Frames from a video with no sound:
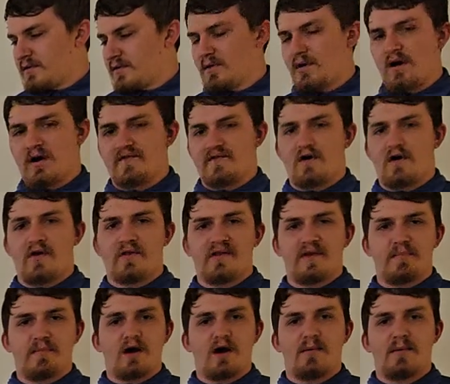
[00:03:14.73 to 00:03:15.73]
of all the
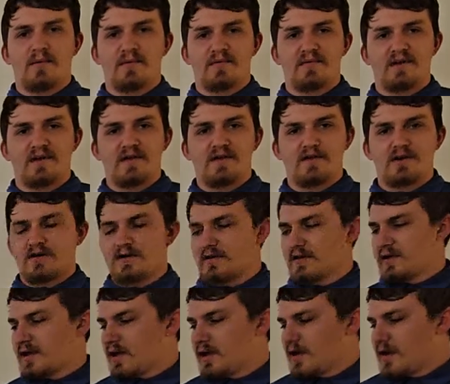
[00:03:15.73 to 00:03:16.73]
problems
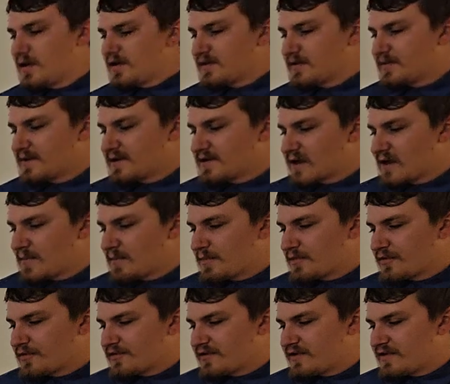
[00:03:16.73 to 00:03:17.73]
internally. Some
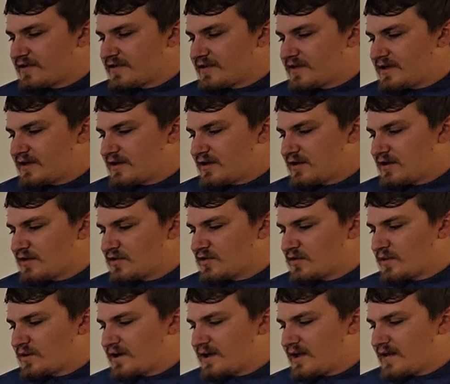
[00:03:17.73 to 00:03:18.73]
examples is the
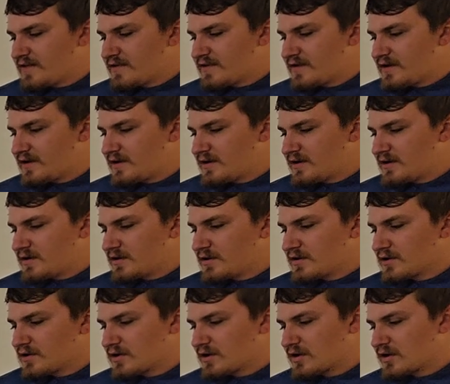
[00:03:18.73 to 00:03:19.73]
2018
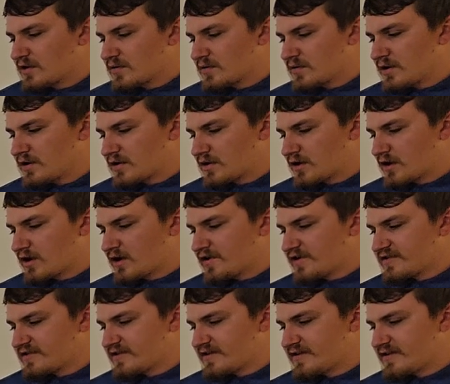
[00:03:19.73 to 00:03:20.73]

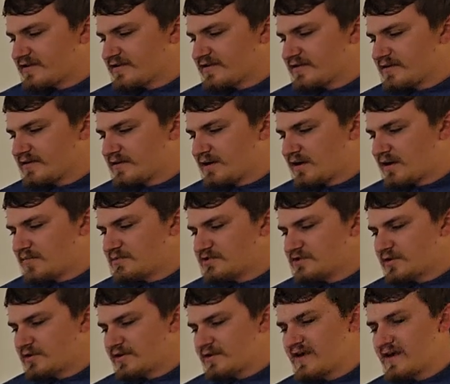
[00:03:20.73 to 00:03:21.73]
Caracas um,
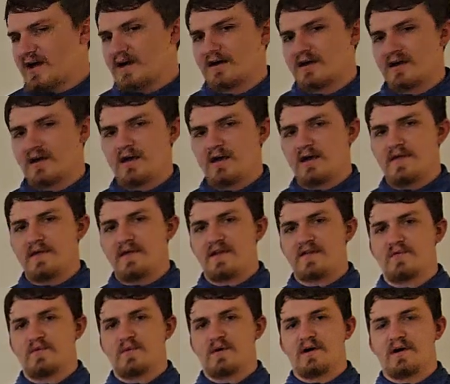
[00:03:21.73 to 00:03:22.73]
drone attack.
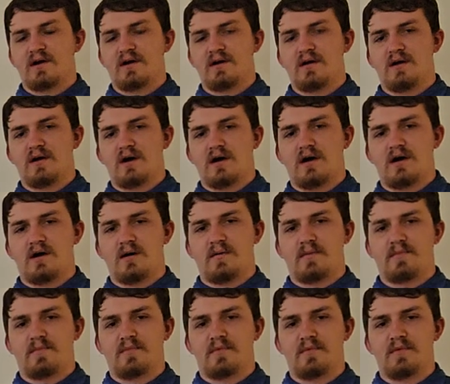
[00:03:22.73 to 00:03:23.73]
That's where
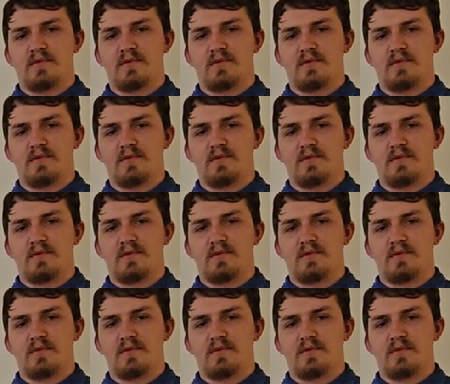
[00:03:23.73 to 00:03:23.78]
um,